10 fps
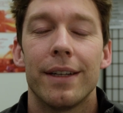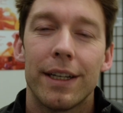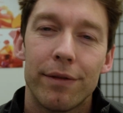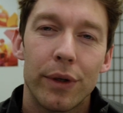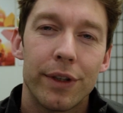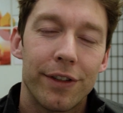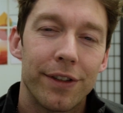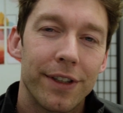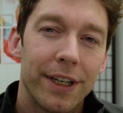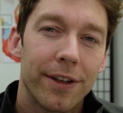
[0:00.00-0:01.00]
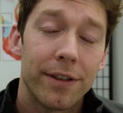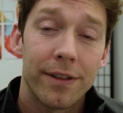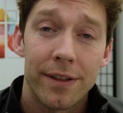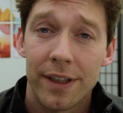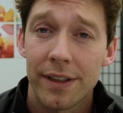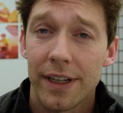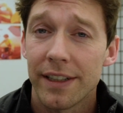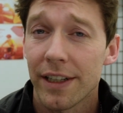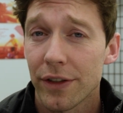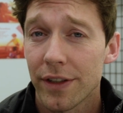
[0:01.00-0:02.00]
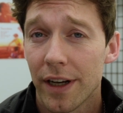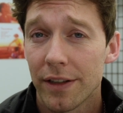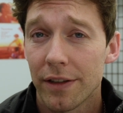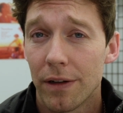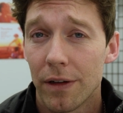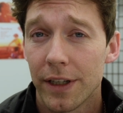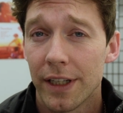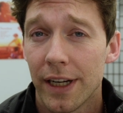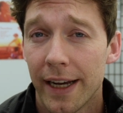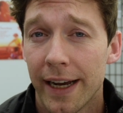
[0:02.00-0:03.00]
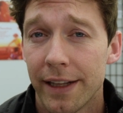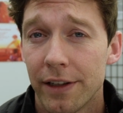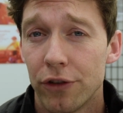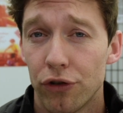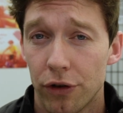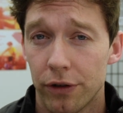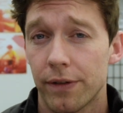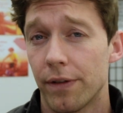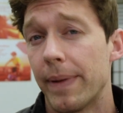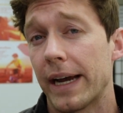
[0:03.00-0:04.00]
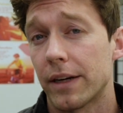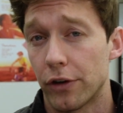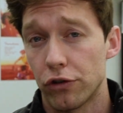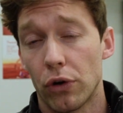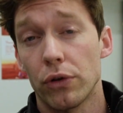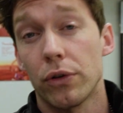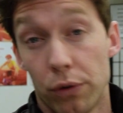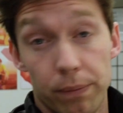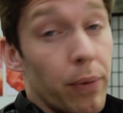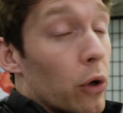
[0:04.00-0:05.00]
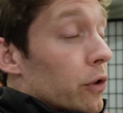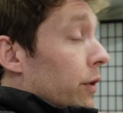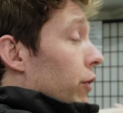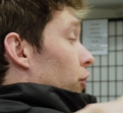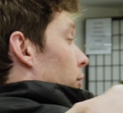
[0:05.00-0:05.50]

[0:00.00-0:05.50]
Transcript: Hey everyone, this is Kieran. Today's exercise is looking at the endurance of the back of our shoulder, or posterior